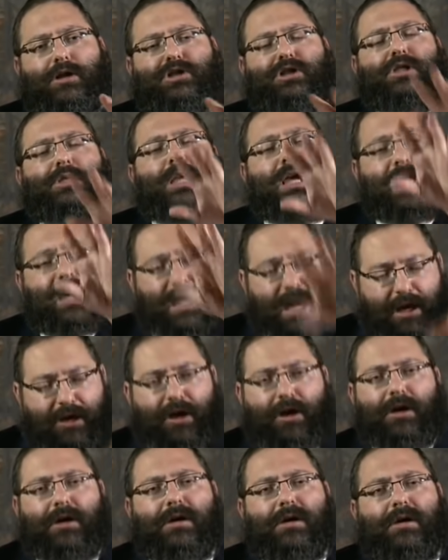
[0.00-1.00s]
Just like
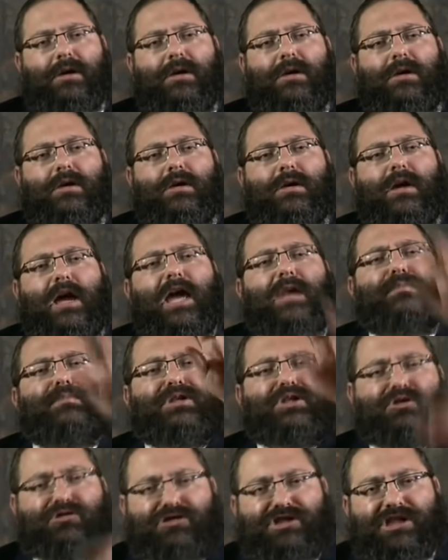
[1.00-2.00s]
Chanoich and
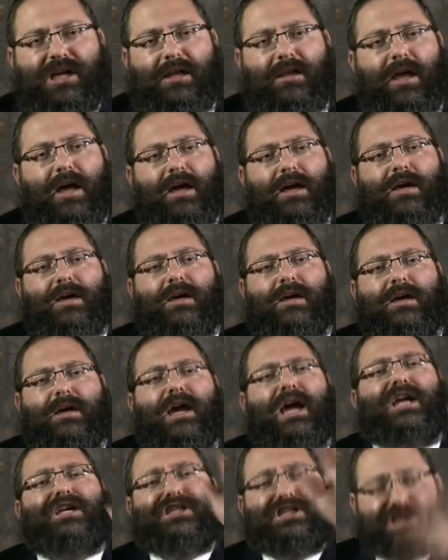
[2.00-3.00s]
Mesushalach
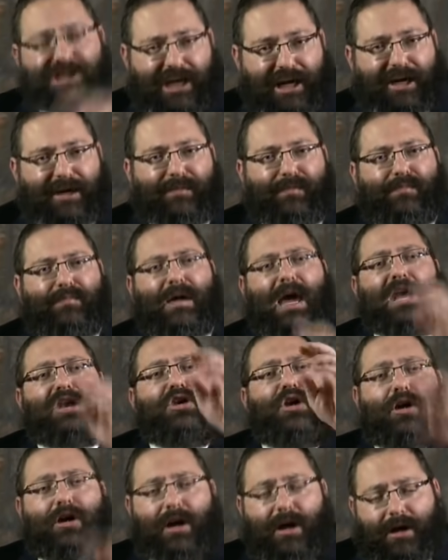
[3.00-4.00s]
and Shem and
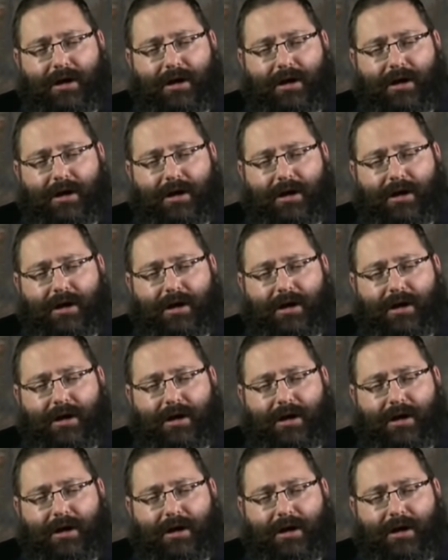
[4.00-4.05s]
Noach.